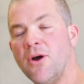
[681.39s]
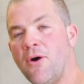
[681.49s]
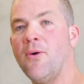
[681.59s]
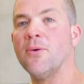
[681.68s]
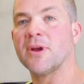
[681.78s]
your
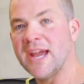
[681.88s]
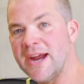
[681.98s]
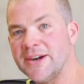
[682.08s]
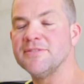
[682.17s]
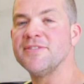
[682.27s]
whole
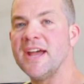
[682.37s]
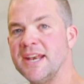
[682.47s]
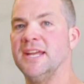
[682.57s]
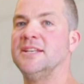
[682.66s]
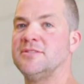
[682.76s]

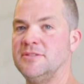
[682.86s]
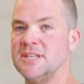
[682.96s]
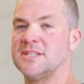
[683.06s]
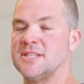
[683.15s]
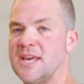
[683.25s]
Caravan into
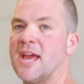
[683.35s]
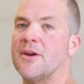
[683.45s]
this thing